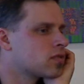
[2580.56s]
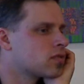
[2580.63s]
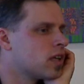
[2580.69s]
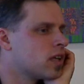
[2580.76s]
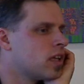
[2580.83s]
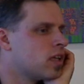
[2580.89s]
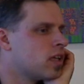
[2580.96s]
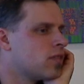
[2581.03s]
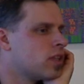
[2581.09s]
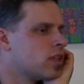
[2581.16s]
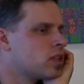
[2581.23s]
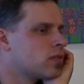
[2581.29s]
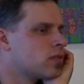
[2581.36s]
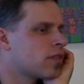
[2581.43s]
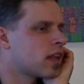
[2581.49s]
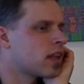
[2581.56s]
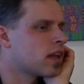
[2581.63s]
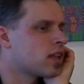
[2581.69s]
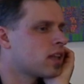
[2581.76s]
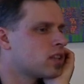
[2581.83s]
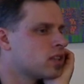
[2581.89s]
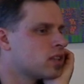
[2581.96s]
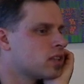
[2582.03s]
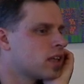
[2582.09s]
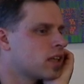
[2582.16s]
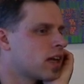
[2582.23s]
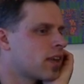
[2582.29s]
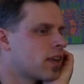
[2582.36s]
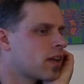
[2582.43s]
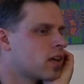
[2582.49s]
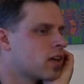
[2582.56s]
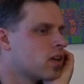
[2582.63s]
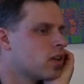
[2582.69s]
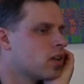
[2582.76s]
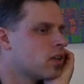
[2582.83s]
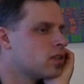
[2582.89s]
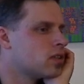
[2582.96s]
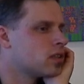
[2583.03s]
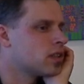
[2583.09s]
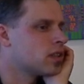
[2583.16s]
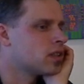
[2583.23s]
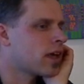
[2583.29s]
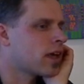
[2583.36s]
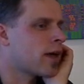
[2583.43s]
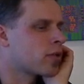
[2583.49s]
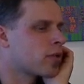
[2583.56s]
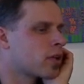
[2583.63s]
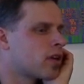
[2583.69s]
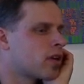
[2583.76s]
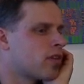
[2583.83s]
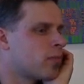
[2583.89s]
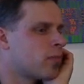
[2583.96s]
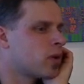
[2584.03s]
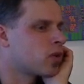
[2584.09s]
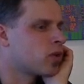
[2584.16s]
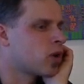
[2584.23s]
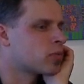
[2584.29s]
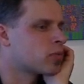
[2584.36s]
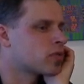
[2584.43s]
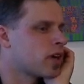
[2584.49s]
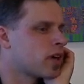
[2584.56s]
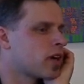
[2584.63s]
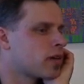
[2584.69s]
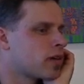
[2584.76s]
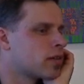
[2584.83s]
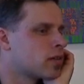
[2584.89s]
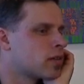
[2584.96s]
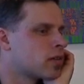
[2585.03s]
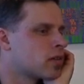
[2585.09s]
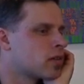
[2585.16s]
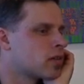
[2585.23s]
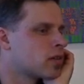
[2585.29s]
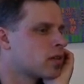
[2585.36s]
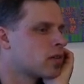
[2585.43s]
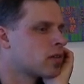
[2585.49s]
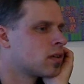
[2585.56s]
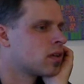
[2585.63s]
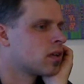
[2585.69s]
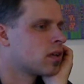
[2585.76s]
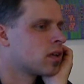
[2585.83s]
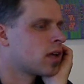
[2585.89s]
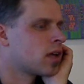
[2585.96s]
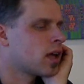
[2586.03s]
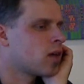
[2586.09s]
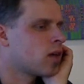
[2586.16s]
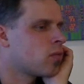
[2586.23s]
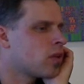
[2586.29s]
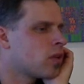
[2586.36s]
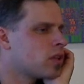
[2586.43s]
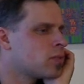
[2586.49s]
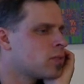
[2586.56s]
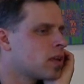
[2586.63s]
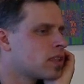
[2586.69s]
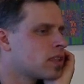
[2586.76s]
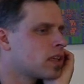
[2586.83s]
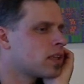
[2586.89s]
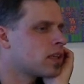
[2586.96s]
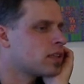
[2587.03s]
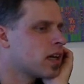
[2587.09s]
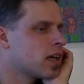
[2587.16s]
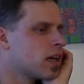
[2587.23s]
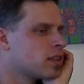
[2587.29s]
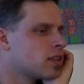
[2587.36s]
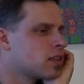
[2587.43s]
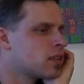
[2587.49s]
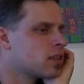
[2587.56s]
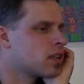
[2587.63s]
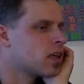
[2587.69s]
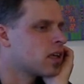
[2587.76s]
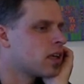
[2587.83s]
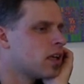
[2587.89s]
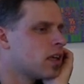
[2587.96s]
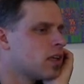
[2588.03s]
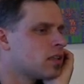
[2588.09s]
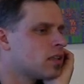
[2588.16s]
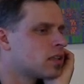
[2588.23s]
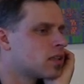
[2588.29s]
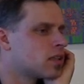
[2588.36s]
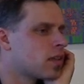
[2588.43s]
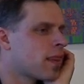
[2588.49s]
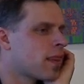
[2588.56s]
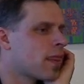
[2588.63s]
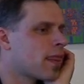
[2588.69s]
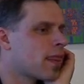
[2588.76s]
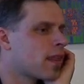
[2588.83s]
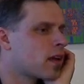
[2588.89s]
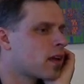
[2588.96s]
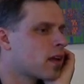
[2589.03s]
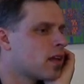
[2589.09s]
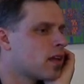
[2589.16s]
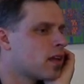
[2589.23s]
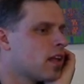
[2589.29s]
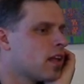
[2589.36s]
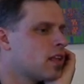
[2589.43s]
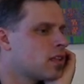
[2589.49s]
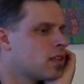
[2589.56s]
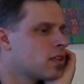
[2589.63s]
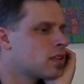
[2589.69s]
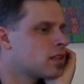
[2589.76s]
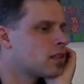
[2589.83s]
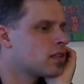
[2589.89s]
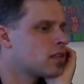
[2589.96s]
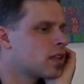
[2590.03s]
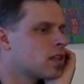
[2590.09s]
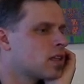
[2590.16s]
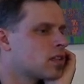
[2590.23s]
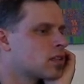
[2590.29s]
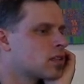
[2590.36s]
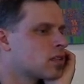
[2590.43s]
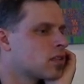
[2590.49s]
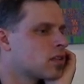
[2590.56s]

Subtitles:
three individual validations together using this applicative builder operator. Now what this basically does is then says,